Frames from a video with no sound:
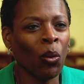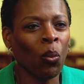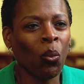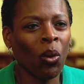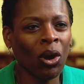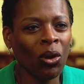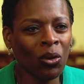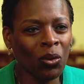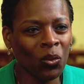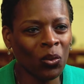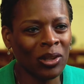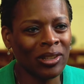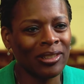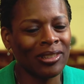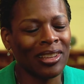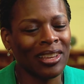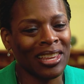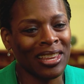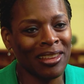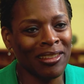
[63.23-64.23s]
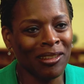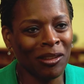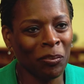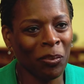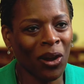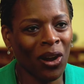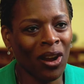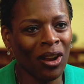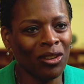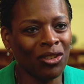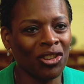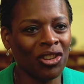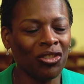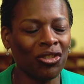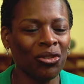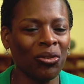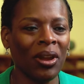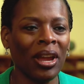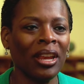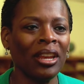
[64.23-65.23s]
The work was the easy part,
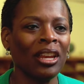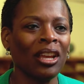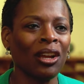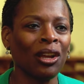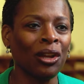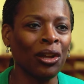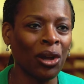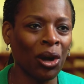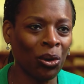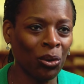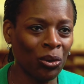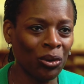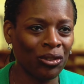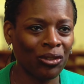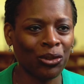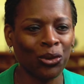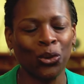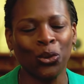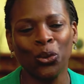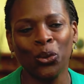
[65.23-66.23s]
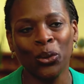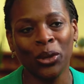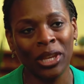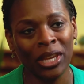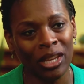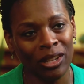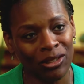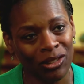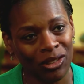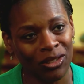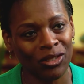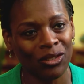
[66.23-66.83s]
just trying to go to school, get